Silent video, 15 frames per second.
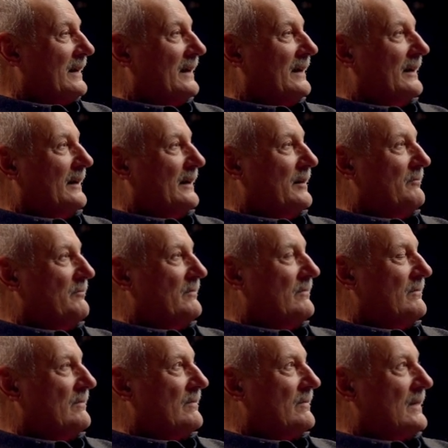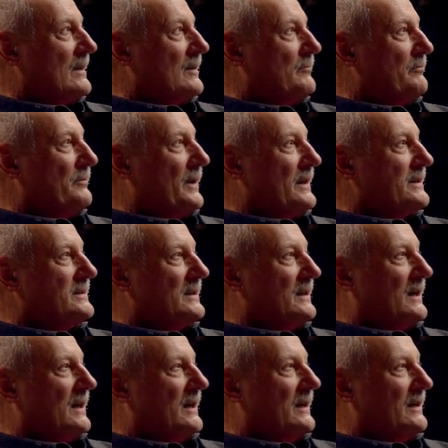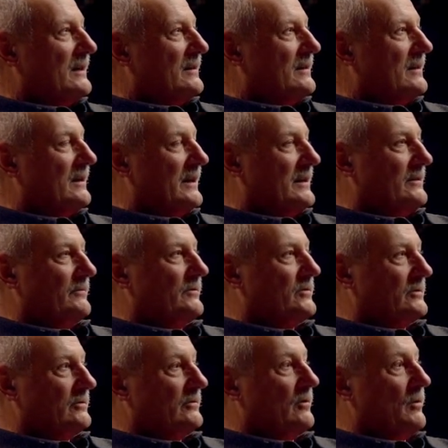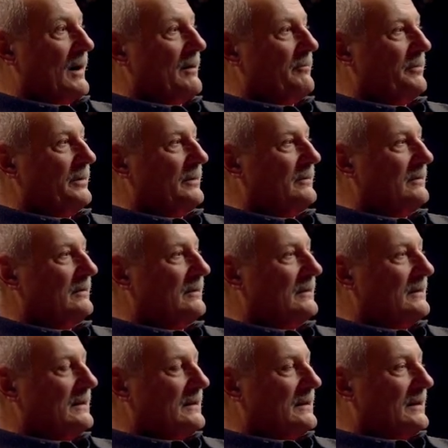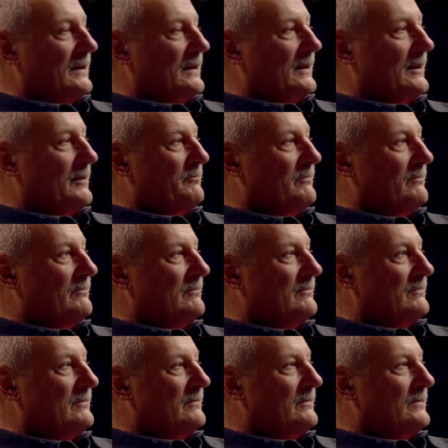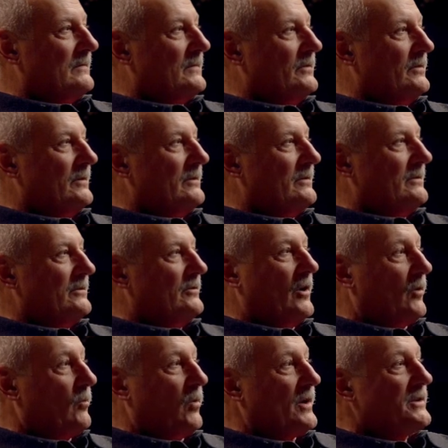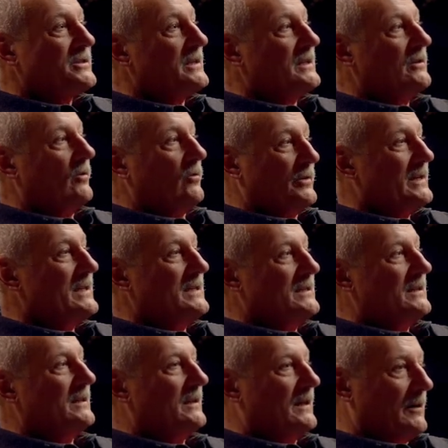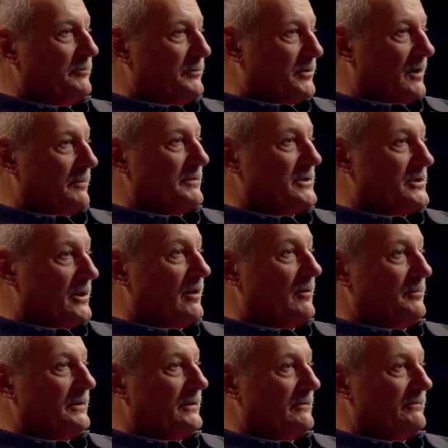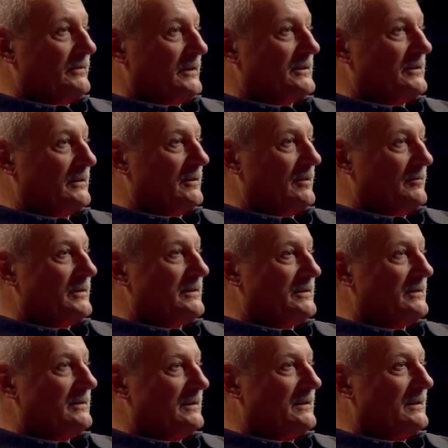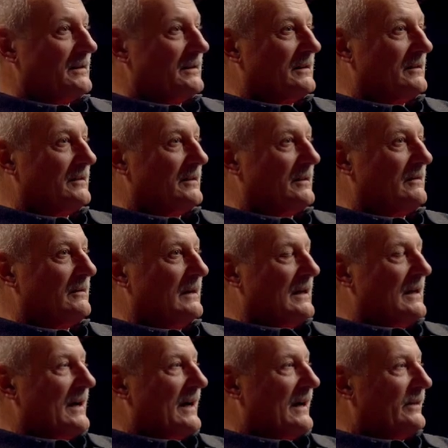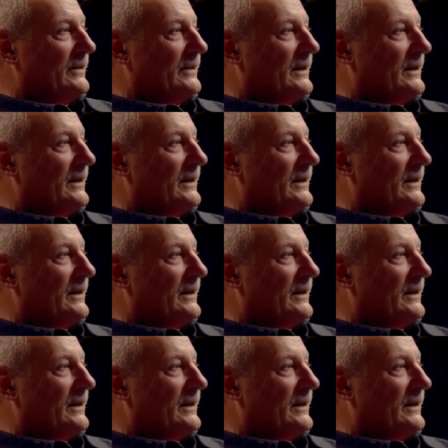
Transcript: um, but I kind of grew up um, not wanting or needing a proper job in inverted commas, you know, and